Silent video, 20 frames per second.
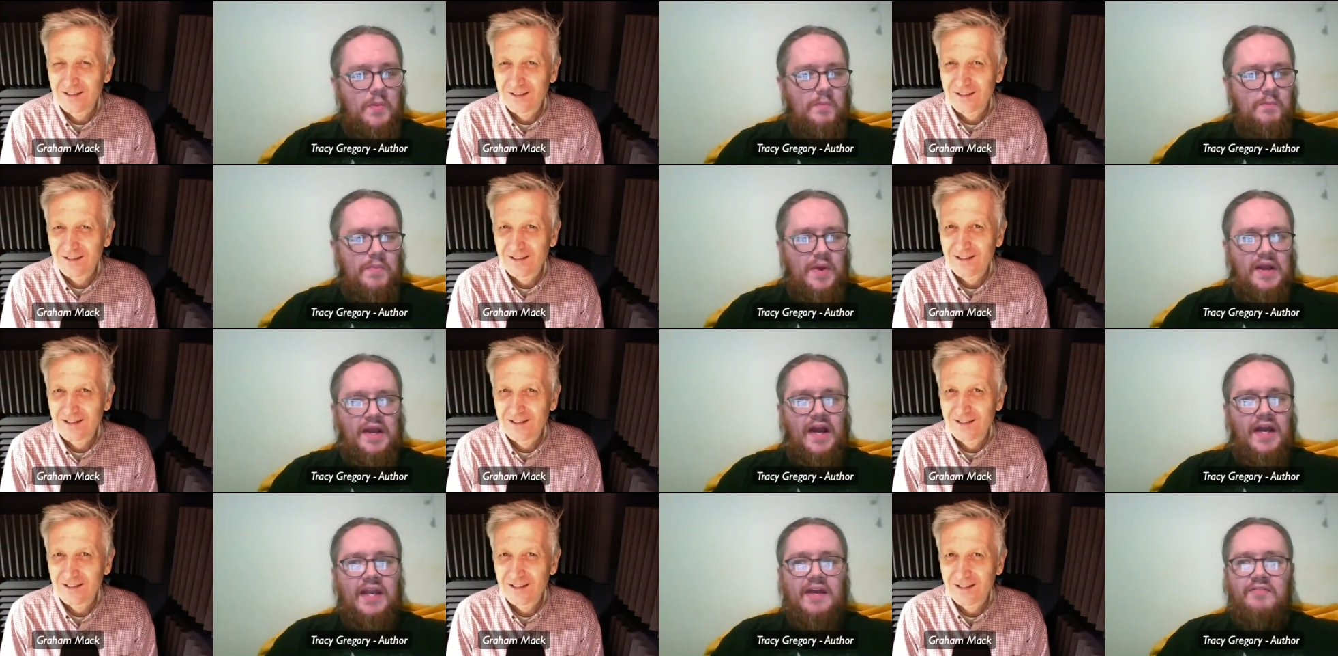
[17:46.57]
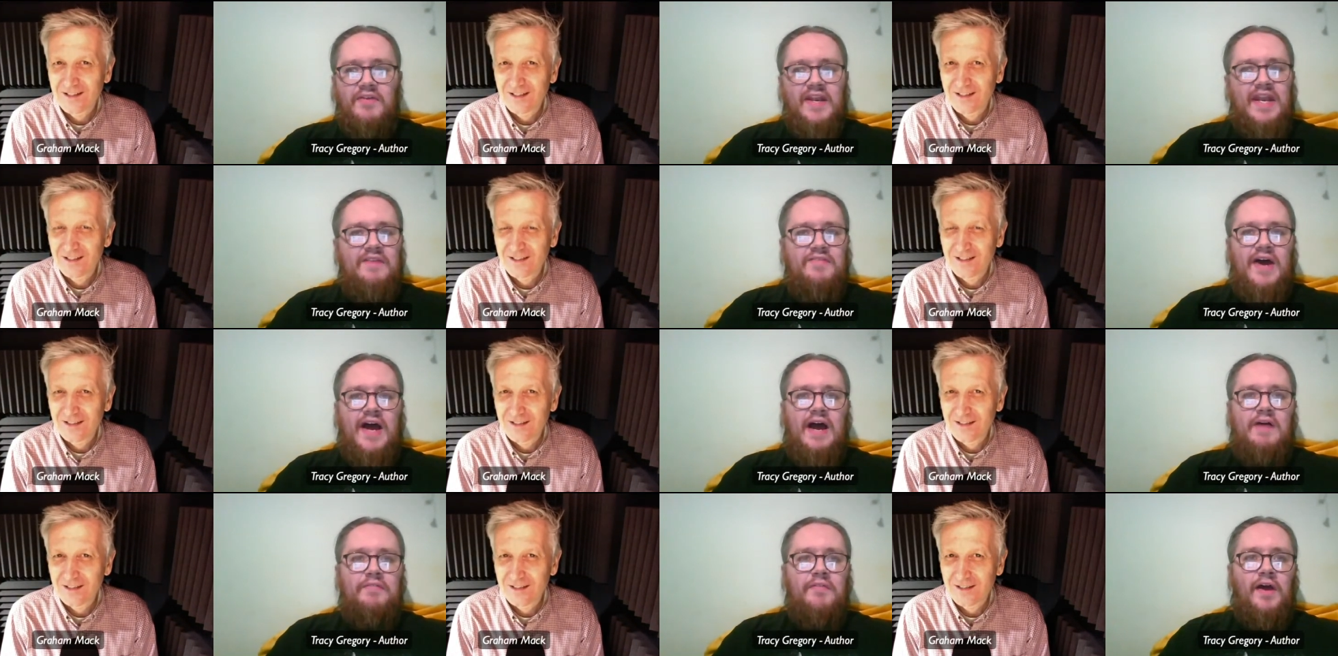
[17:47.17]
Speaker 1: But kind of, I
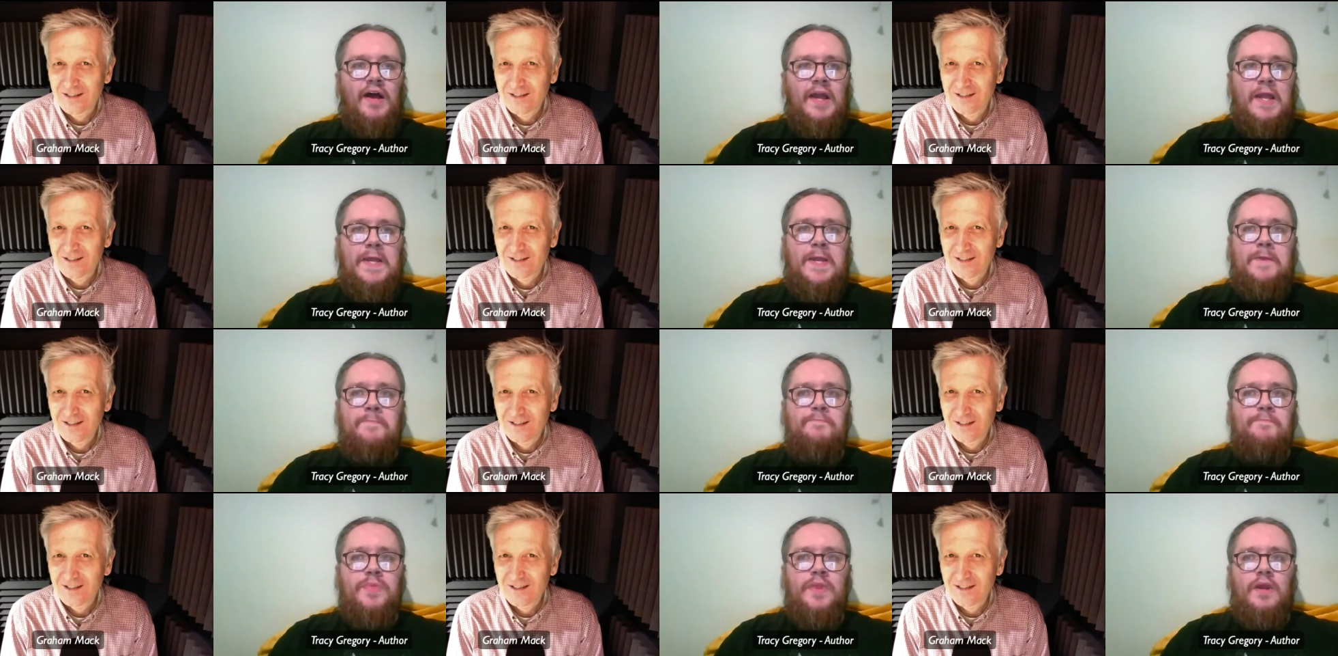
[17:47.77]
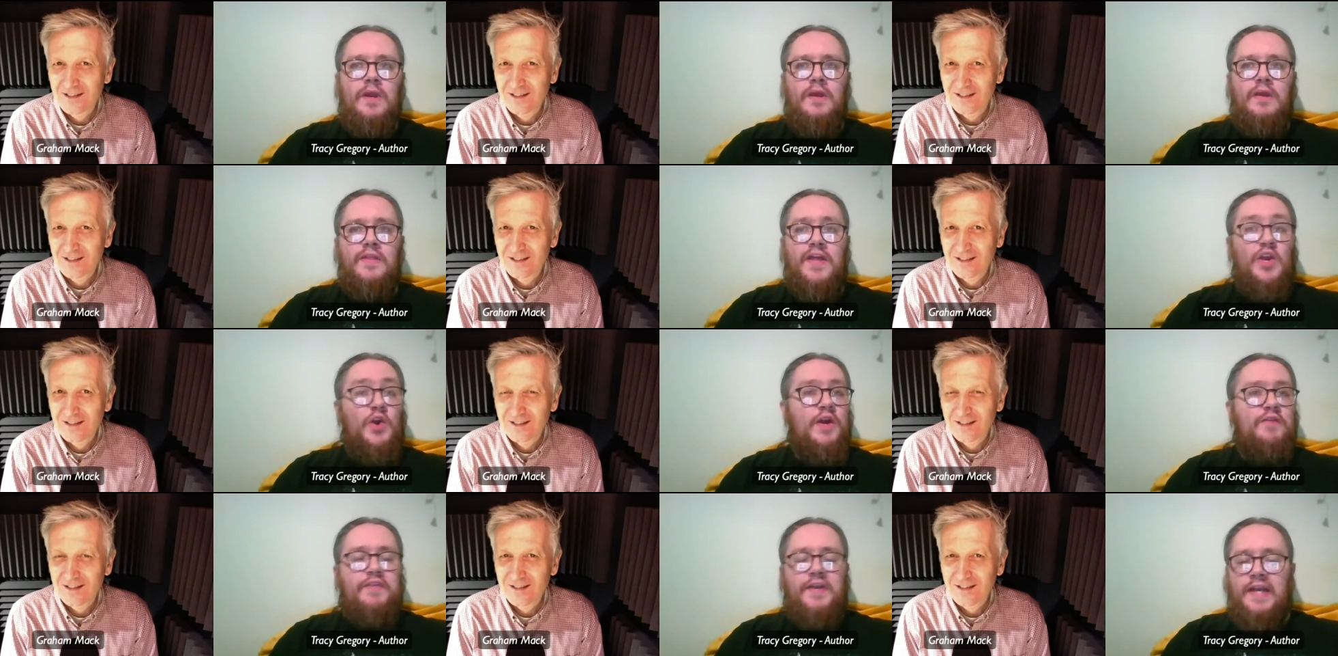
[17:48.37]
never have like,
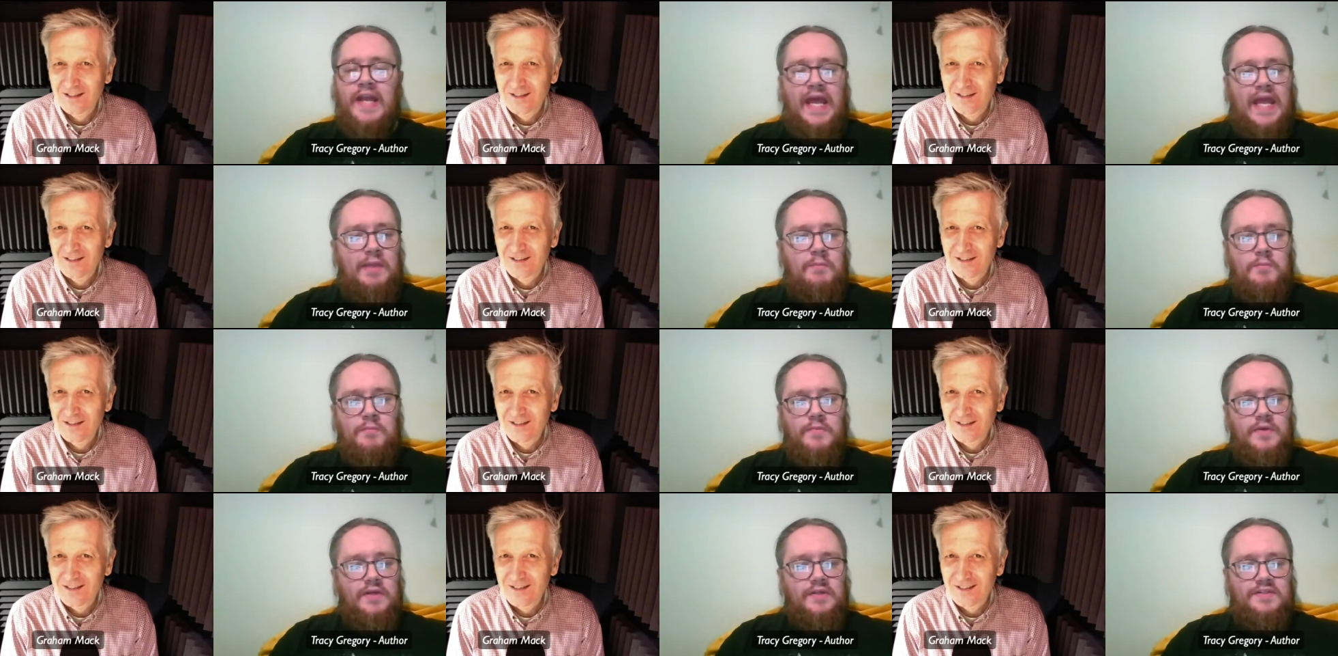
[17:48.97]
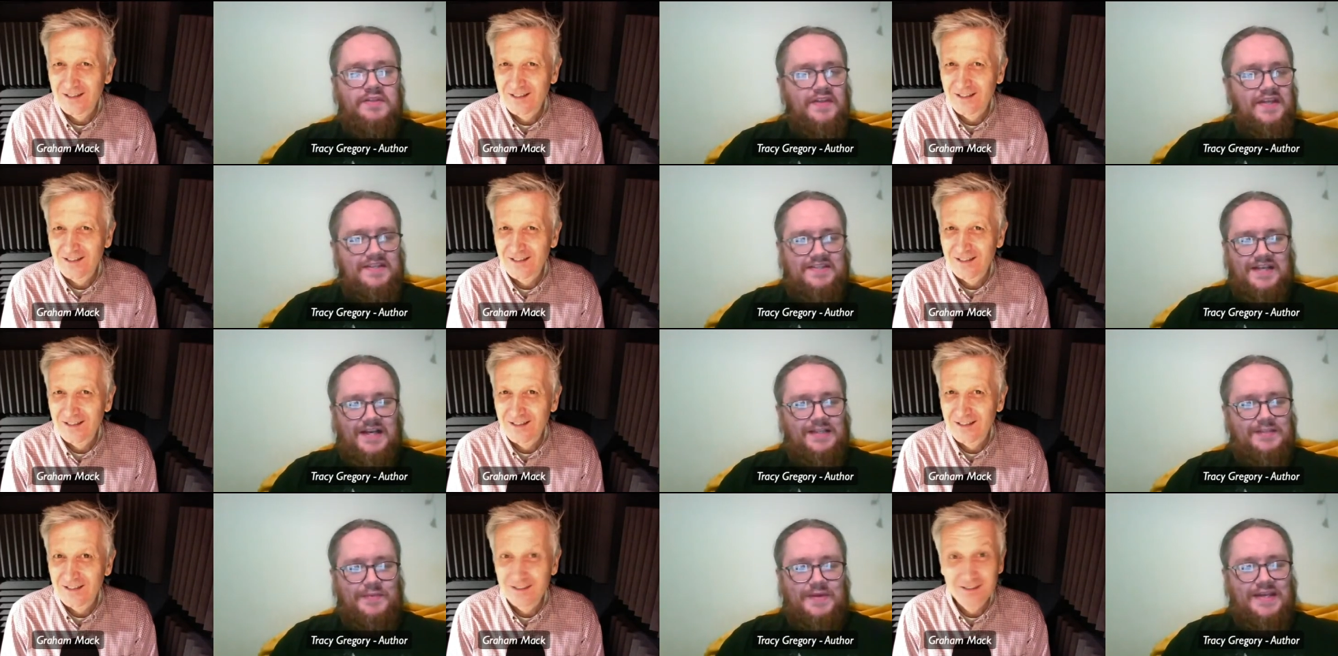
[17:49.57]
they don't have a name until they
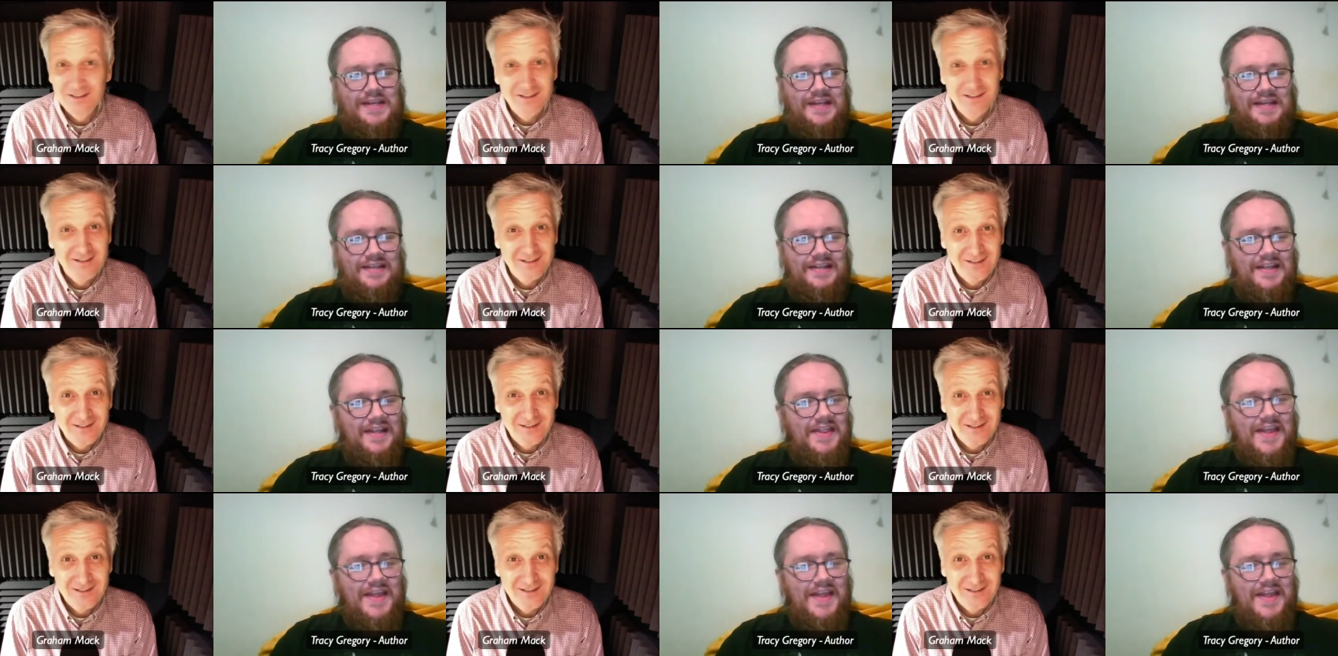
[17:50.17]
start speaking.